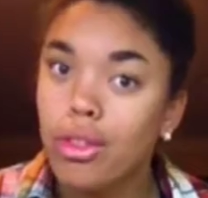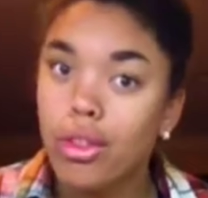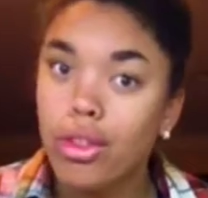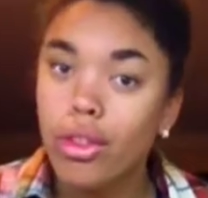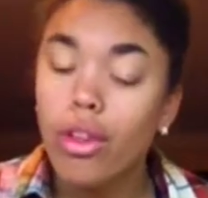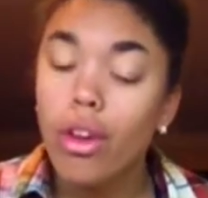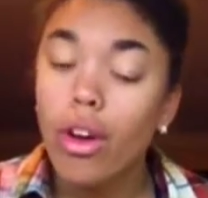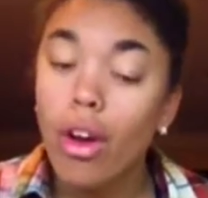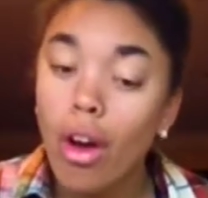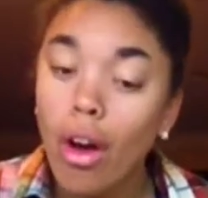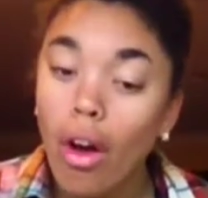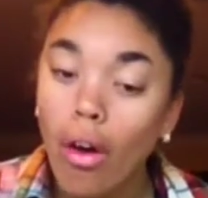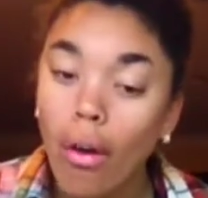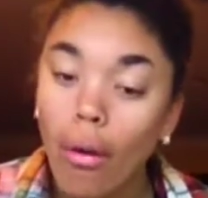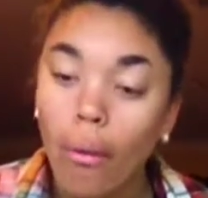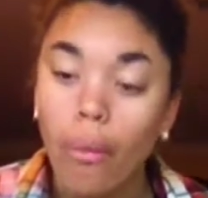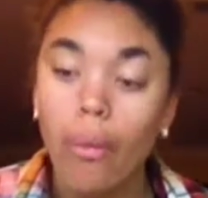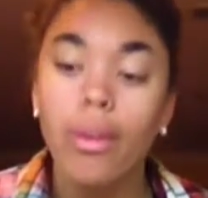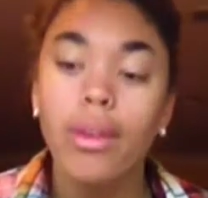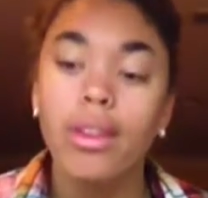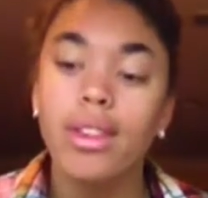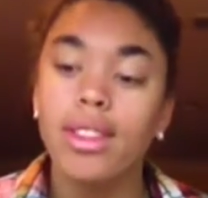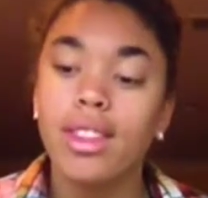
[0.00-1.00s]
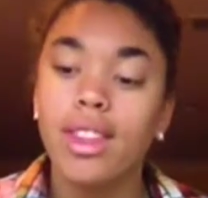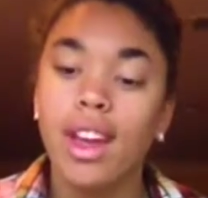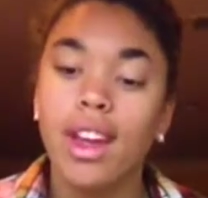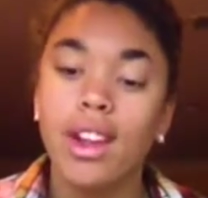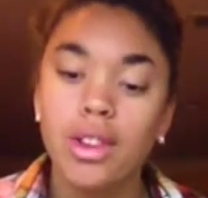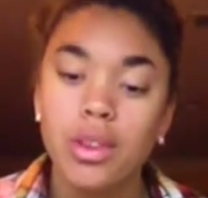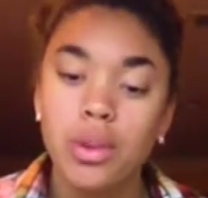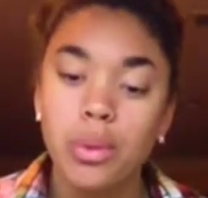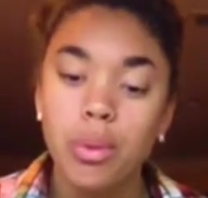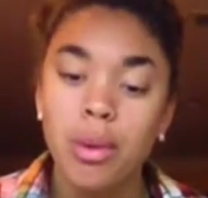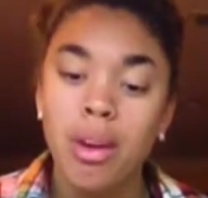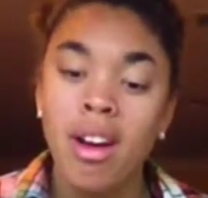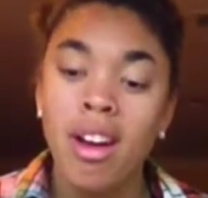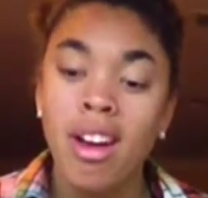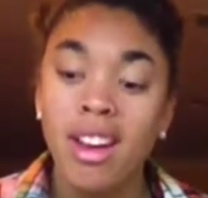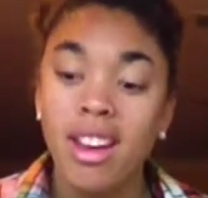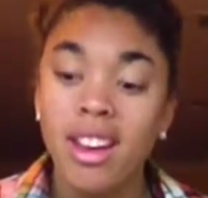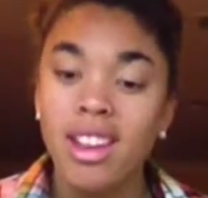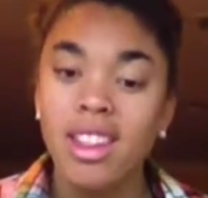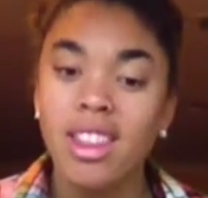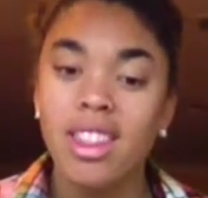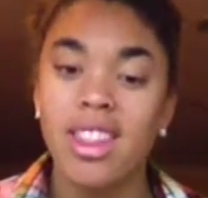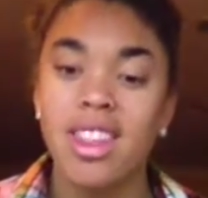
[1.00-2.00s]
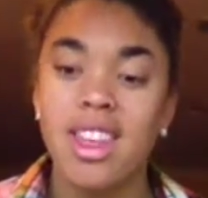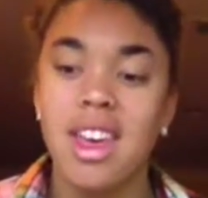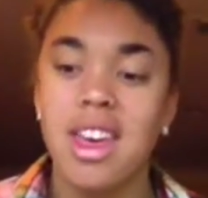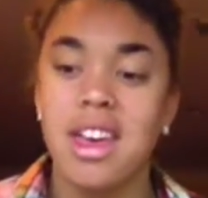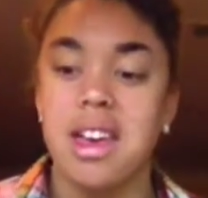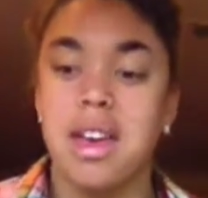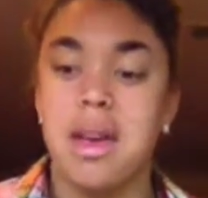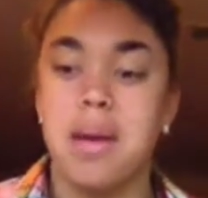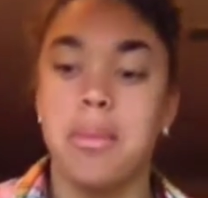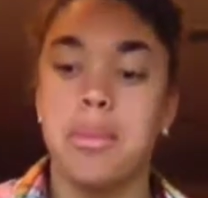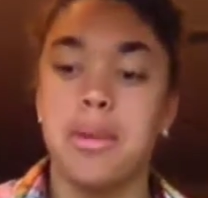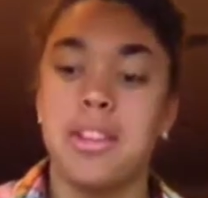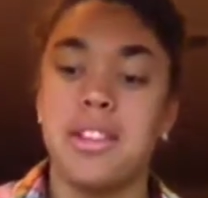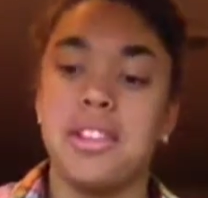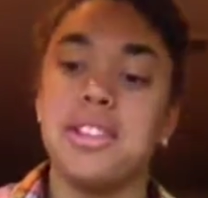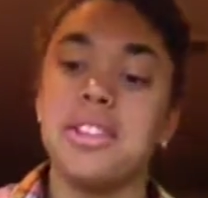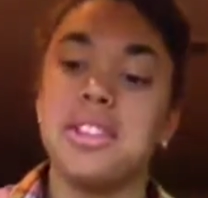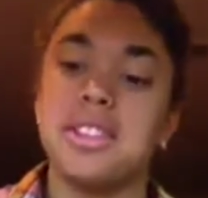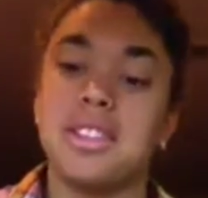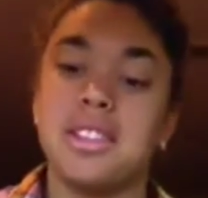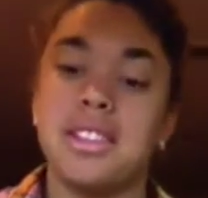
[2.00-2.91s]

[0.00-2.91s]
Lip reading: So that's why that happens.